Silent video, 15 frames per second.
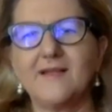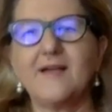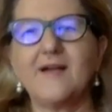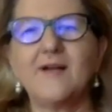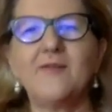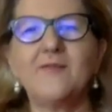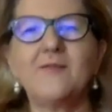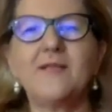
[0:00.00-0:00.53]

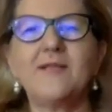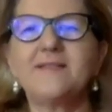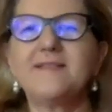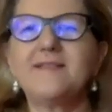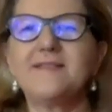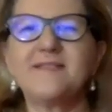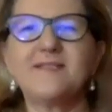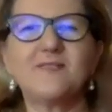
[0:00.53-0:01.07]
Oh, well,
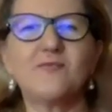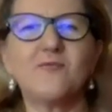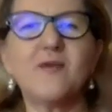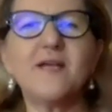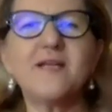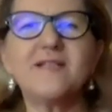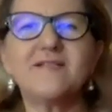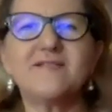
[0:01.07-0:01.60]
this is
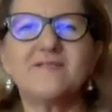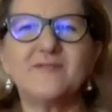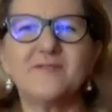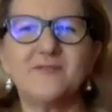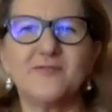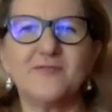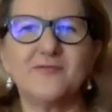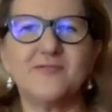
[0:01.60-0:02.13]
wonderful
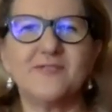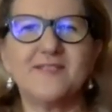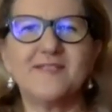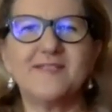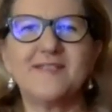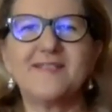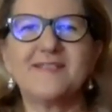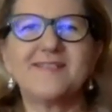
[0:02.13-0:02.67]
news. This
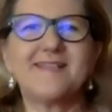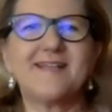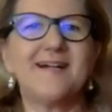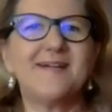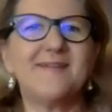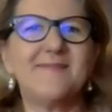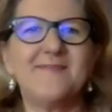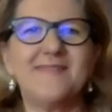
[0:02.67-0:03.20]
is
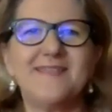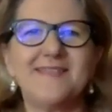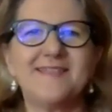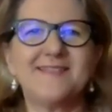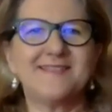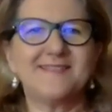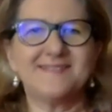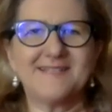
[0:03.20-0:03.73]

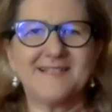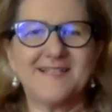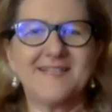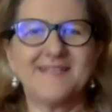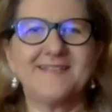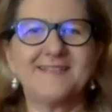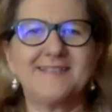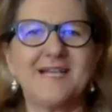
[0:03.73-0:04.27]

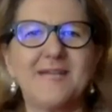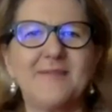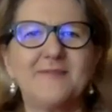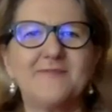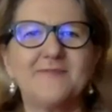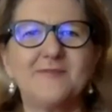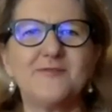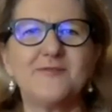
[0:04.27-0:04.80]
the type of
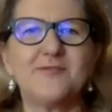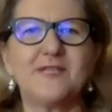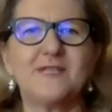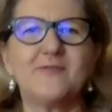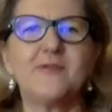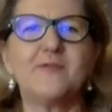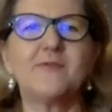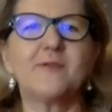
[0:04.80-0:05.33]
news that
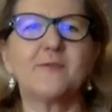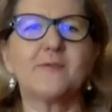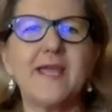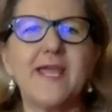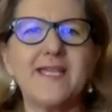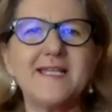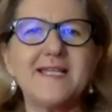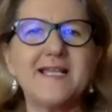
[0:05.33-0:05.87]
we were
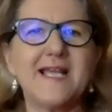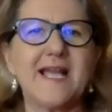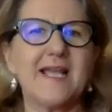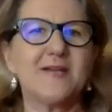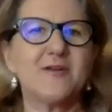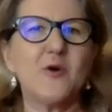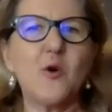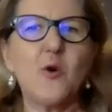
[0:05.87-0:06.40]
waiting
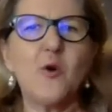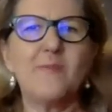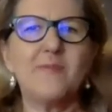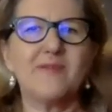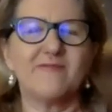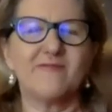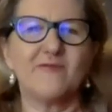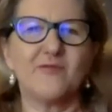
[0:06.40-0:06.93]
and
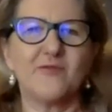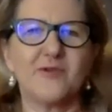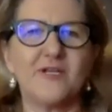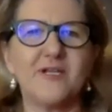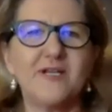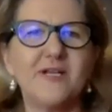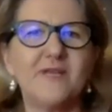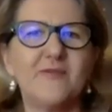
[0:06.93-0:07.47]
hoping for.
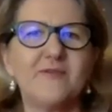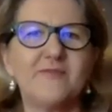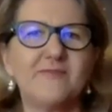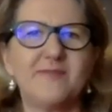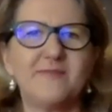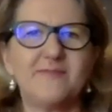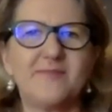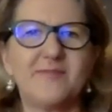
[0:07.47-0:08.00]
We've
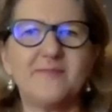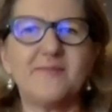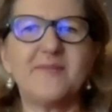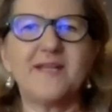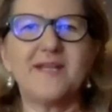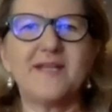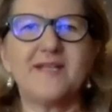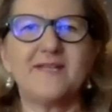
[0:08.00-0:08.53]
been
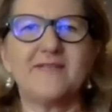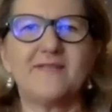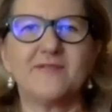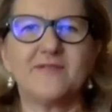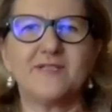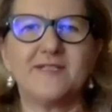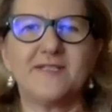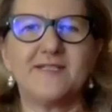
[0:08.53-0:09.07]
preparing for
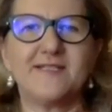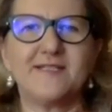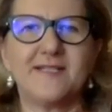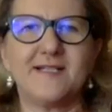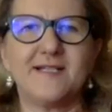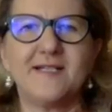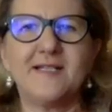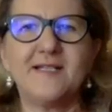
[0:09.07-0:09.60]
this
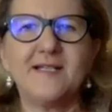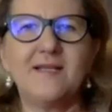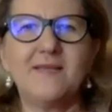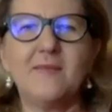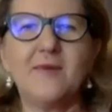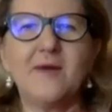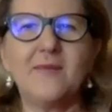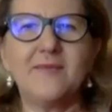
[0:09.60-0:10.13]

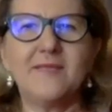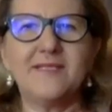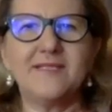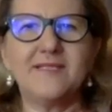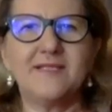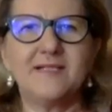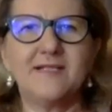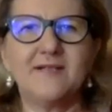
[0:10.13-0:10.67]
moment
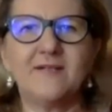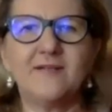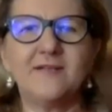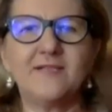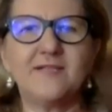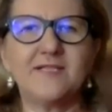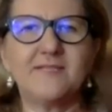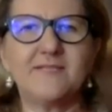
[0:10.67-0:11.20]
all
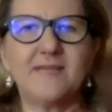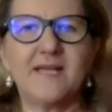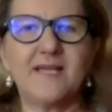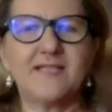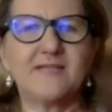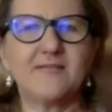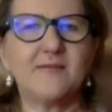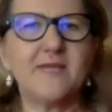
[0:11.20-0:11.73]
these
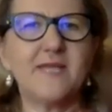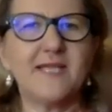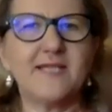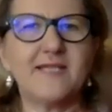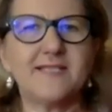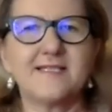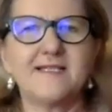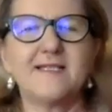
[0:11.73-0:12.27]
past
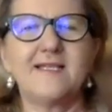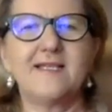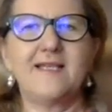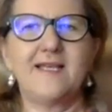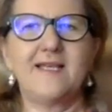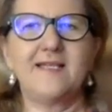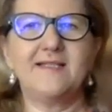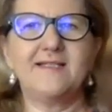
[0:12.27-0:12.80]
weeks.
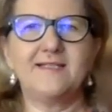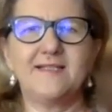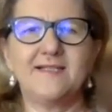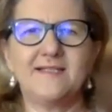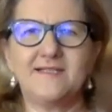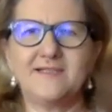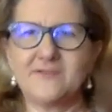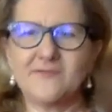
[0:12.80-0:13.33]
And
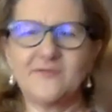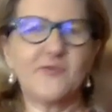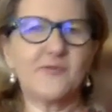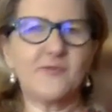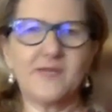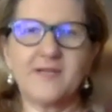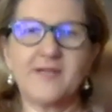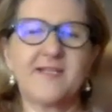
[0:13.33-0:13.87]
therefore,
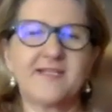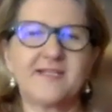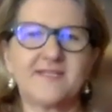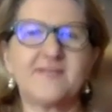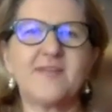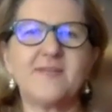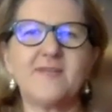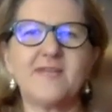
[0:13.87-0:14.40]
we're
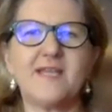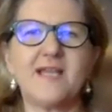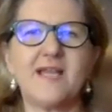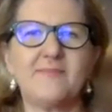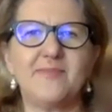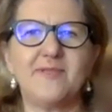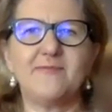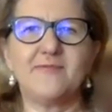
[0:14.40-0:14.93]
extremely
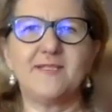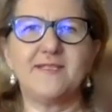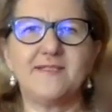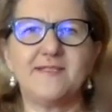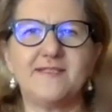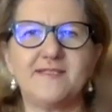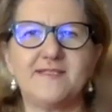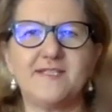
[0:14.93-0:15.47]
happy with the
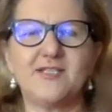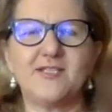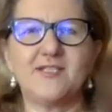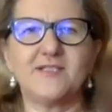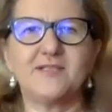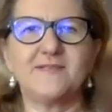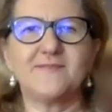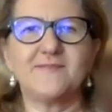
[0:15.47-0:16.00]
decision.